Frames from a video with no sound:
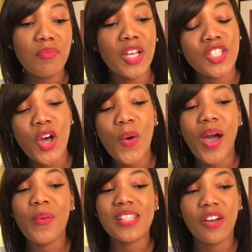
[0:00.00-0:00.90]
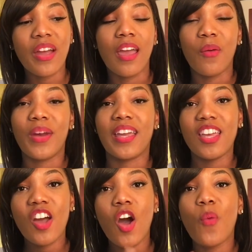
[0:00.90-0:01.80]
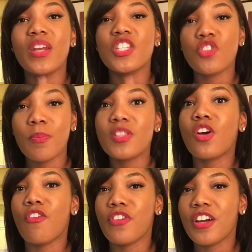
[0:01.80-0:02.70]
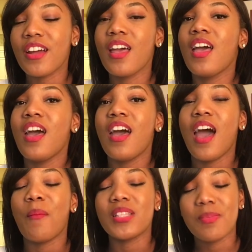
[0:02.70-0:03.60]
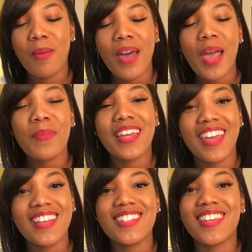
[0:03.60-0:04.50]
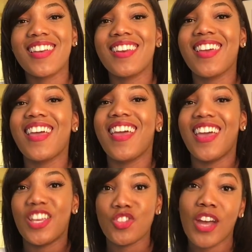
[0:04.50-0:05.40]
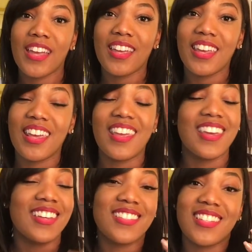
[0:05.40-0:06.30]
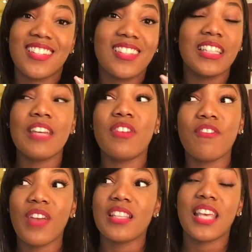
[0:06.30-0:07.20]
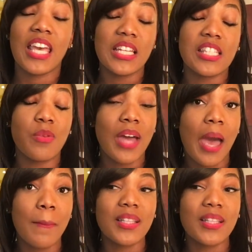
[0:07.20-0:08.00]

So I was like, okay, when I get home, when this trip is over, I'm going to submit my application and try and get in and just leave it in fate's hand and see what happens.